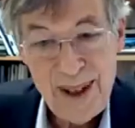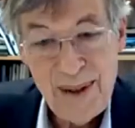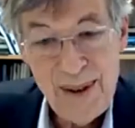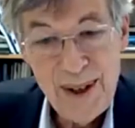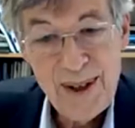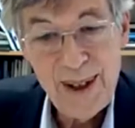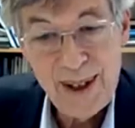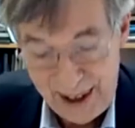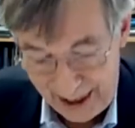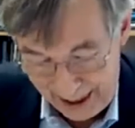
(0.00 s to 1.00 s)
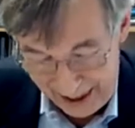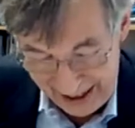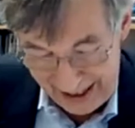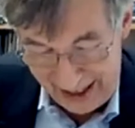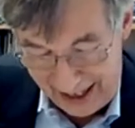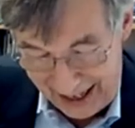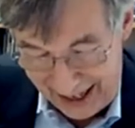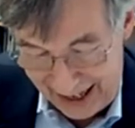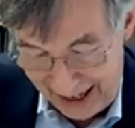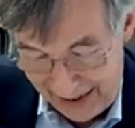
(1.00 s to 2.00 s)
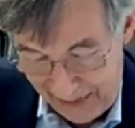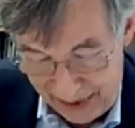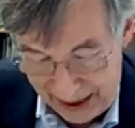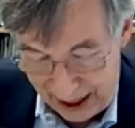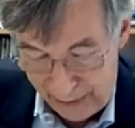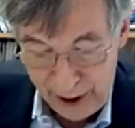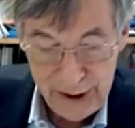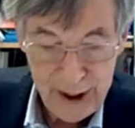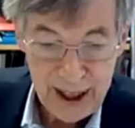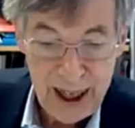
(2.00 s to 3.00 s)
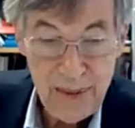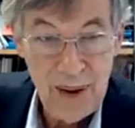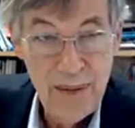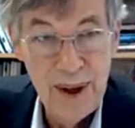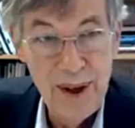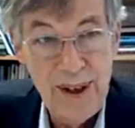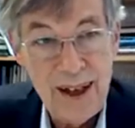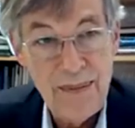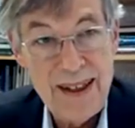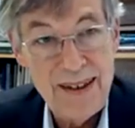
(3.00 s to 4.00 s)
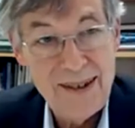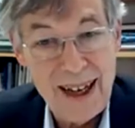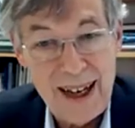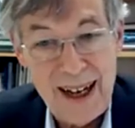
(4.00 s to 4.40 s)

in reverse order. First, the Clément Beaune piece.